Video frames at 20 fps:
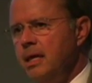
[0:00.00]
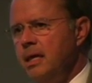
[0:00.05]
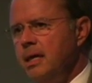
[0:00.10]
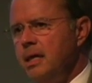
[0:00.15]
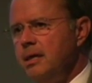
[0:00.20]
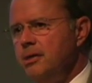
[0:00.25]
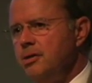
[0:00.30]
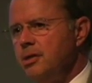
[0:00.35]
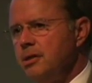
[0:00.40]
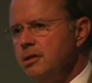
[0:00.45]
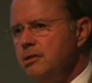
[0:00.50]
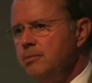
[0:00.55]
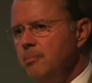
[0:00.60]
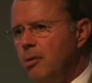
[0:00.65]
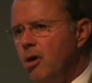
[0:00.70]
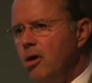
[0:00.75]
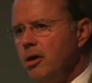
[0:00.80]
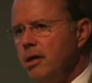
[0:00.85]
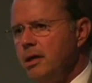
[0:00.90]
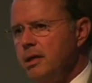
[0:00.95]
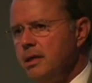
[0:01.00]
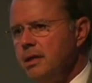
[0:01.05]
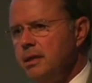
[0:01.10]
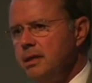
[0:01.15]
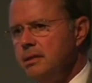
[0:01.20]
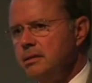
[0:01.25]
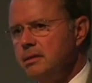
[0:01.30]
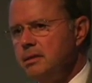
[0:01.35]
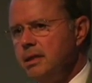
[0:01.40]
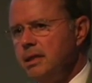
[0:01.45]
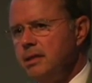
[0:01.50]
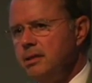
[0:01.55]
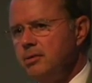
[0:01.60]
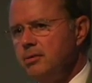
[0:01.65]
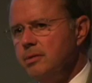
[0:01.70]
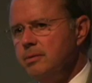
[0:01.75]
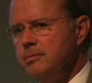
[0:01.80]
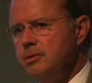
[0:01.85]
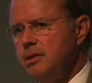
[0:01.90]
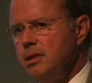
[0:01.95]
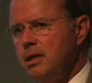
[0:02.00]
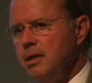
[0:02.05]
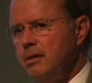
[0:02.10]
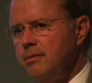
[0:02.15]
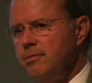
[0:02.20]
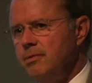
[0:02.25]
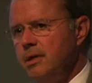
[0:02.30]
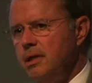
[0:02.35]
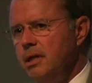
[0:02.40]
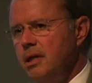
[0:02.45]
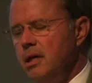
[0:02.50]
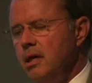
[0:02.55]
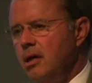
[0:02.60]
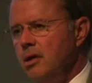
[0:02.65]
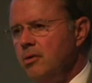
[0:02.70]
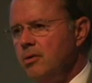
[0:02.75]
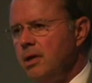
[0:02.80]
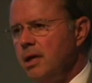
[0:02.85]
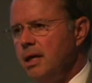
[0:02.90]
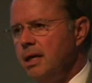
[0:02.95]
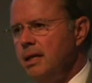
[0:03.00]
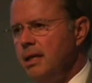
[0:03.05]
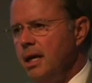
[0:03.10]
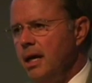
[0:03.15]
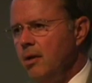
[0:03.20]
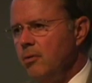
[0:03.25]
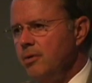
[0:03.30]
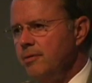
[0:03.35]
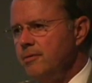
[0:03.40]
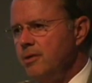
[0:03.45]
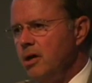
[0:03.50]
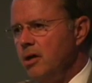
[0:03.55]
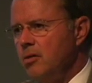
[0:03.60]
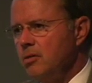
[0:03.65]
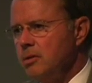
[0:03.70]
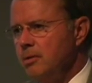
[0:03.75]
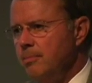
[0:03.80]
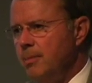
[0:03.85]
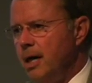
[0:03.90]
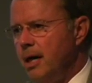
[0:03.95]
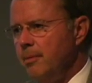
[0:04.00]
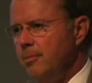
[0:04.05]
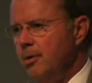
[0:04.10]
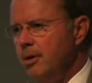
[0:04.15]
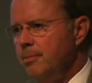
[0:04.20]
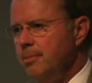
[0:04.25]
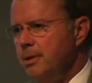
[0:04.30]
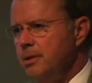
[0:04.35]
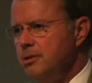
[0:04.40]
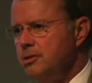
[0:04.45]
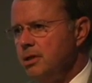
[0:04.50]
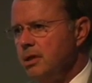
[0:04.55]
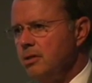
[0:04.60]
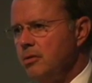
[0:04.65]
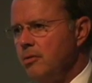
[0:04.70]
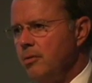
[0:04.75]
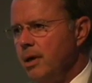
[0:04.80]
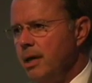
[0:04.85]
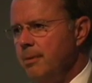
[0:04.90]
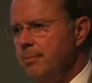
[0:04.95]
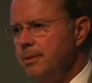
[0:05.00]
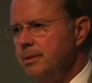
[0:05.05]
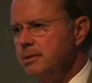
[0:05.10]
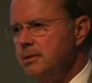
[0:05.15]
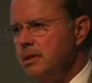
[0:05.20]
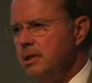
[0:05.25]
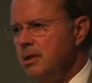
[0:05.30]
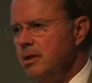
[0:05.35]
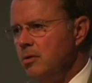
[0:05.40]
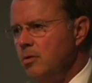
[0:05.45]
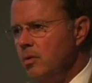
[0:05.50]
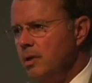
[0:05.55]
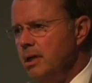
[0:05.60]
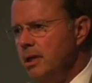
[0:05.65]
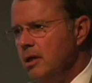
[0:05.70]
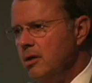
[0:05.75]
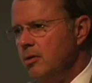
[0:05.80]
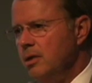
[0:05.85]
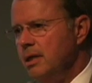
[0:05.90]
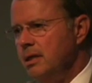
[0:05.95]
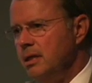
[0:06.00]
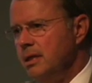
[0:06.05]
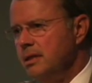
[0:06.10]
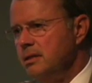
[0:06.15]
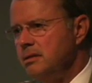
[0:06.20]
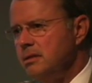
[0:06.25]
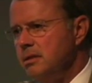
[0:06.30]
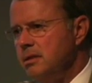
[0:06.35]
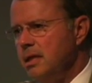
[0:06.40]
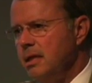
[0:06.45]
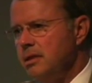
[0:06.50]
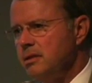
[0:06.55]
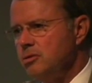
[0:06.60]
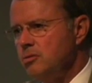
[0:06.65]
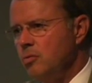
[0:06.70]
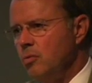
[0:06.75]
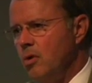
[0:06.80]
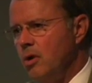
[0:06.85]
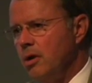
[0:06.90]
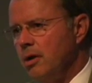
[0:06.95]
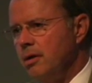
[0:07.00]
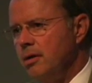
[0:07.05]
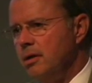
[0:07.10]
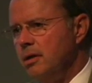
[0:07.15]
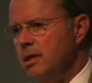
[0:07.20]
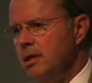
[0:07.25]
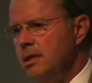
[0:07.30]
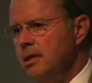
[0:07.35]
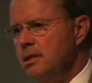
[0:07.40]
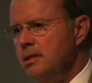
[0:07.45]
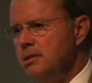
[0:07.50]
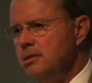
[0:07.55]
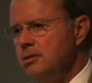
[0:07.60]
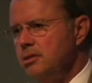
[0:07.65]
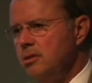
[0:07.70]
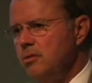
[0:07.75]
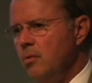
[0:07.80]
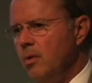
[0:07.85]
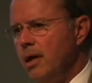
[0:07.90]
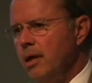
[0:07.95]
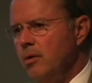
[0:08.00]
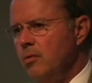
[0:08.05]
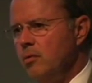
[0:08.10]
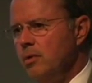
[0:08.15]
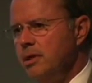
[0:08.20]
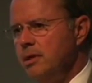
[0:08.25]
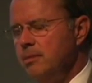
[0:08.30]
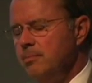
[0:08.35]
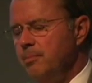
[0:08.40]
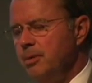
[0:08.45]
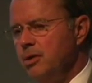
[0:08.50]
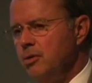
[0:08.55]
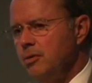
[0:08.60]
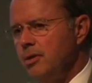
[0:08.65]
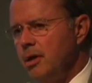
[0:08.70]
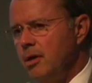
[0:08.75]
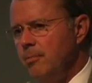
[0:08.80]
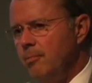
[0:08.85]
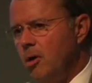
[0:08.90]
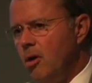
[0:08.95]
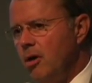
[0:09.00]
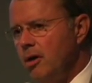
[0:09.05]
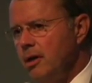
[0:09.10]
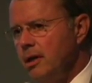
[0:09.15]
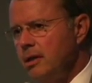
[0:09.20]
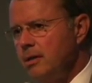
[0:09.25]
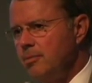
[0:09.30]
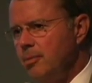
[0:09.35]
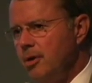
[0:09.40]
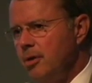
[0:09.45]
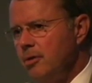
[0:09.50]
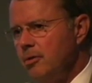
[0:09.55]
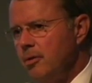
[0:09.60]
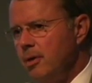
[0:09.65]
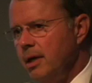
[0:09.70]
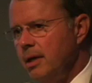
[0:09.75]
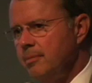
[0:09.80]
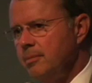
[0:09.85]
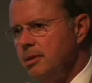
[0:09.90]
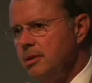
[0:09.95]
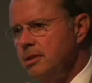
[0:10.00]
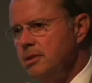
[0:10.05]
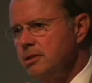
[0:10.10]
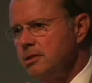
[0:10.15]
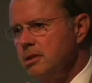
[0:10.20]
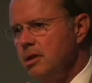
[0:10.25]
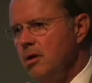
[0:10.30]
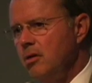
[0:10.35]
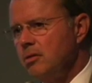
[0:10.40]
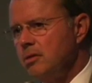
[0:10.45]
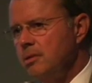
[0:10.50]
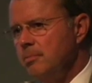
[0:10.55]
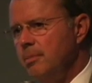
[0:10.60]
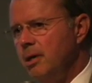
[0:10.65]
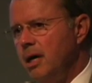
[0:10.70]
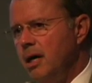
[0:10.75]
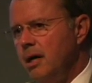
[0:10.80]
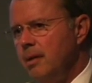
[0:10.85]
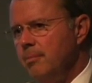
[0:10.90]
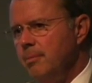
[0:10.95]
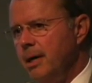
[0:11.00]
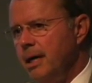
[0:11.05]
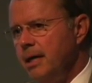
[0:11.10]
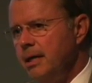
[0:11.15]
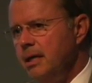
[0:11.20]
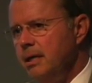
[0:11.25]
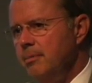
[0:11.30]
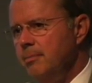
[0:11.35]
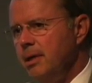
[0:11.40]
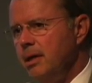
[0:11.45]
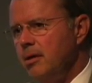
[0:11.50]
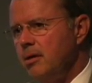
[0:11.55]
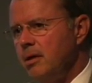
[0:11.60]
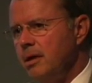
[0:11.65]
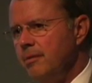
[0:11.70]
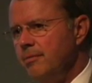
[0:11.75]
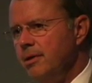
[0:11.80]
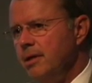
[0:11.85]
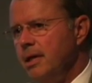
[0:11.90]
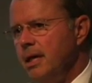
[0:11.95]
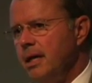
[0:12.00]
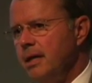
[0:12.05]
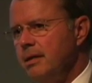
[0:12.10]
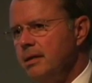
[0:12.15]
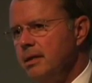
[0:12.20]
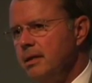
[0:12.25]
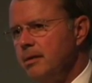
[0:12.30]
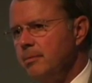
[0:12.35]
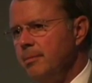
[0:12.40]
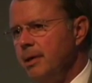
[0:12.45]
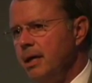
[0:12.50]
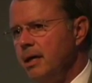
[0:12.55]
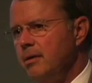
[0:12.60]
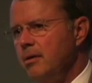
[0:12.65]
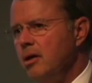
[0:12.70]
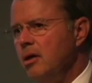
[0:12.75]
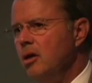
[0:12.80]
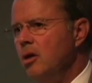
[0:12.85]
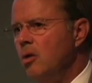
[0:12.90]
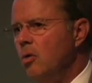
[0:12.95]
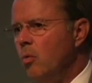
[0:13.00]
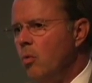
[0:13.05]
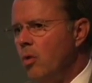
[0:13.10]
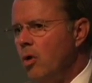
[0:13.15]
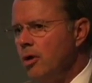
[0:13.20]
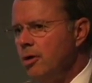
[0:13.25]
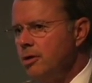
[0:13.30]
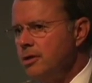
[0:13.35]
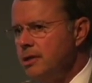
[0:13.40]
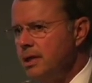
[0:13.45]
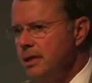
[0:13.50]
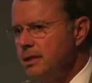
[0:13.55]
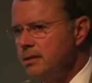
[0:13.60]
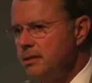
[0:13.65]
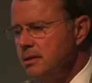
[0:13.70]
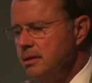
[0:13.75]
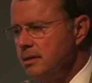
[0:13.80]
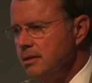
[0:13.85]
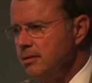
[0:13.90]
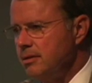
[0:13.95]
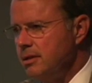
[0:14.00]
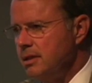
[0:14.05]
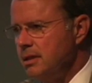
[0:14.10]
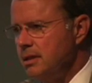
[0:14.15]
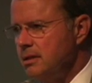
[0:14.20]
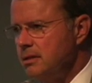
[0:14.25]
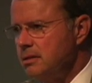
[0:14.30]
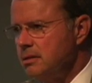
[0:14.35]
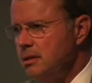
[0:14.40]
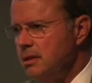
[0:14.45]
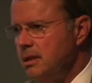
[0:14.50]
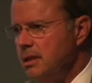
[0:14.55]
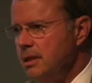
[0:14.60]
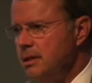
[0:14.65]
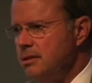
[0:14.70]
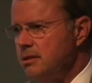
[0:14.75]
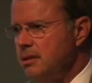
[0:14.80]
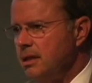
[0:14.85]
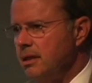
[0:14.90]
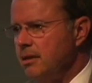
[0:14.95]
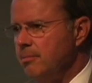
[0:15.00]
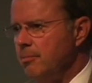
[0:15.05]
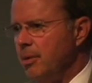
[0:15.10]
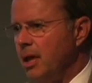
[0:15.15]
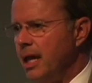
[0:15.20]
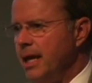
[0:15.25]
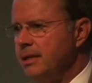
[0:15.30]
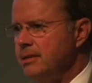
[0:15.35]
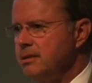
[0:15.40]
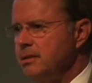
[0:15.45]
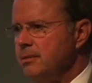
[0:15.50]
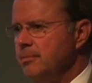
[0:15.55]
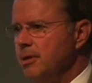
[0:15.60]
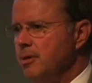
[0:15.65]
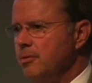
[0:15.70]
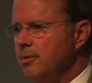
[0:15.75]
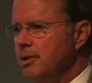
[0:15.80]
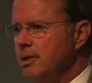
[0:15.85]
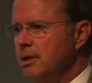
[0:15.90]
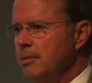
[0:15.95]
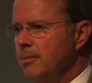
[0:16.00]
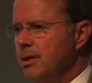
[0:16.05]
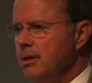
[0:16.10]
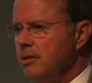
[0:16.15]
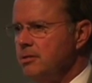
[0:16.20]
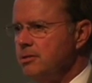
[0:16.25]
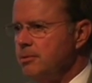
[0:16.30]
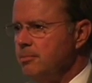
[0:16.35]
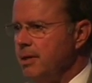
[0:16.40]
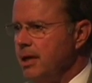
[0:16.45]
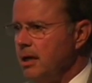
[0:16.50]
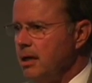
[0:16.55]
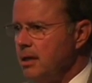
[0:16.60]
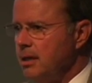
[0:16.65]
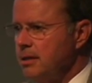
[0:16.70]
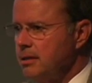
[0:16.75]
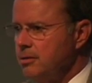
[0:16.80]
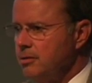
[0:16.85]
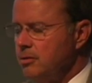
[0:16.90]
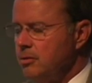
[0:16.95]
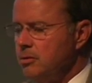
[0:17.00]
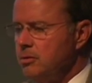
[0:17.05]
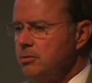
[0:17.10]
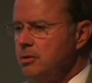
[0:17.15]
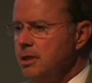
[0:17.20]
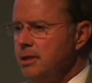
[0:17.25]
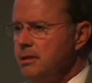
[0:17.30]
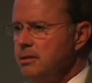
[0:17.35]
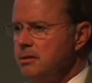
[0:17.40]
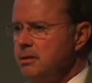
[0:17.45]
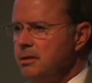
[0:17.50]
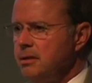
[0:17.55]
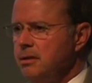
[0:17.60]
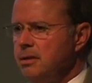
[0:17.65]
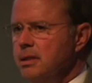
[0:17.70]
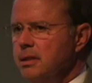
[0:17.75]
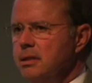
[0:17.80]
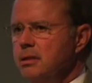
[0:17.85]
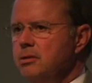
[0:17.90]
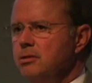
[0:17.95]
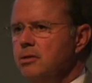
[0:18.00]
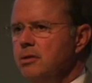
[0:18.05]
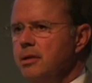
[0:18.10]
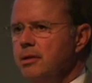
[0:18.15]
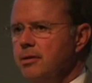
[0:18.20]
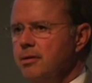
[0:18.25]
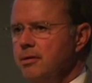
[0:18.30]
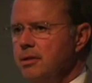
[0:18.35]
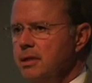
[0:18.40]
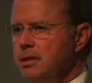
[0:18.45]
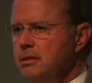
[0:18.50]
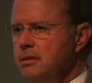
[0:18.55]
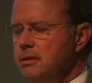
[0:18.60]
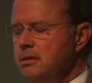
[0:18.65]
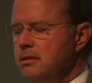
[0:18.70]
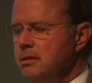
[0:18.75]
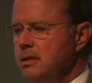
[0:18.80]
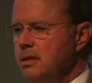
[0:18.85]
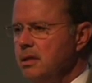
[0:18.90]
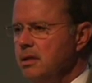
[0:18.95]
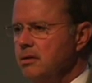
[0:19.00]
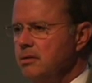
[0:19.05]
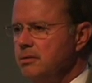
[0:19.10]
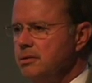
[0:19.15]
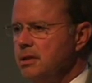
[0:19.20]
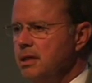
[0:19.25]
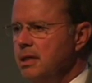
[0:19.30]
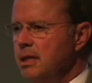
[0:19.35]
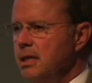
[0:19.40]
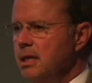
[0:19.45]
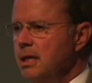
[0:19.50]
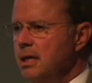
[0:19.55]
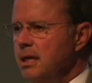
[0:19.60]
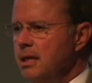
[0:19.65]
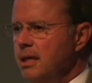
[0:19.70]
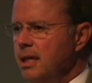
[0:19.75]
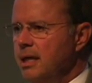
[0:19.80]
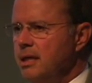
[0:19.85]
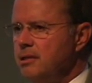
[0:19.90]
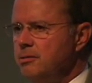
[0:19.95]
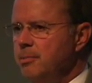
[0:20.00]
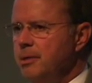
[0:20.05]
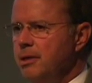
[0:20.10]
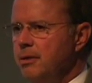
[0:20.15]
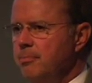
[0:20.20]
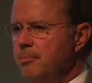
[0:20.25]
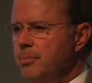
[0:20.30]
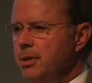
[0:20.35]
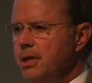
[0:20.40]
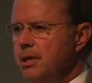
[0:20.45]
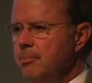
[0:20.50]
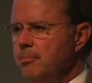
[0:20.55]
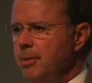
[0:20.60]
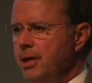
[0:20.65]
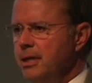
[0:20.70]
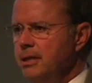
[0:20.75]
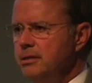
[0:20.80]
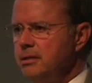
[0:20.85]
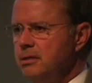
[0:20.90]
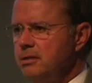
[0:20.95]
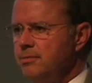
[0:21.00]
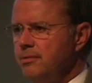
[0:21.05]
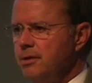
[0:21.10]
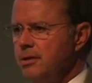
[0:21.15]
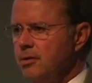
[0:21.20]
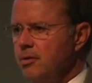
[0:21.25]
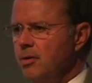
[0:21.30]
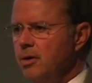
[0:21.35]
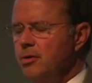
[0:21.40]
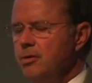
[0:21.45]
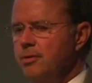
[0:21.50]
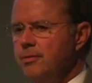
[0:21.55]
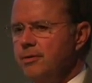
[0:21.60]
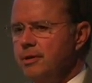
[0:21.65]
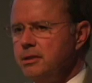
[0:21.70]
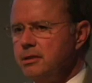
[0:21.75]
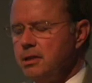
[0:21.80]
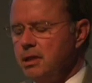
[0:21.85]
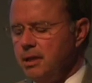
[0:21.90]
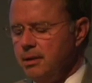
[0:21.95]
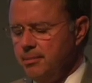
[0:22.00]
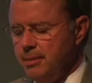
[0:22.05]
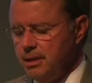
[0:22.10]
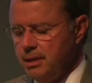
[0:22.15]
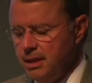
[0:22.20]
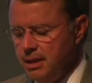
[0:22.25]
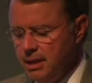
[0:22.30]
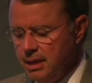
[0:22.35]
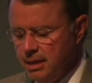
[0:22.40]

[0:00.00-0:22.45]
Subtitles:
He took his marketing and said to himself, okay, now we've talked to Bob Rippey at Jungle Rapids. We know he needs to test water, so why don't we build our marketing program to just talk to Bob by email every now and then about water testing things instead of blasting me with emails about electrical testing things or other things he sells. And that has been a big basis for the growth of his company.